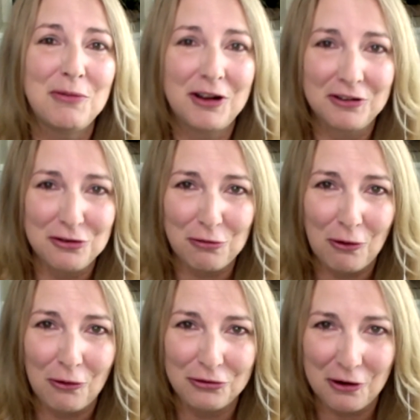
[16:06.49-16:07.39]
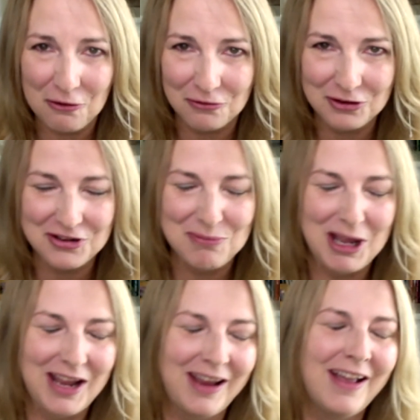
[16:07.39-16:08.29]
the controls over to
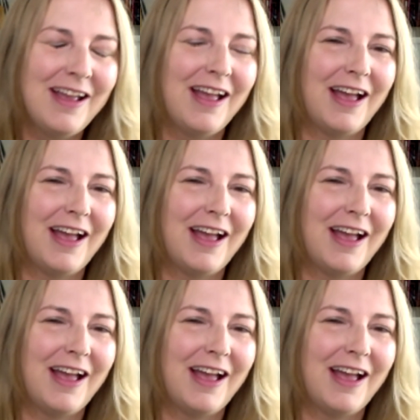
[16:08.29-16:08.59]
me.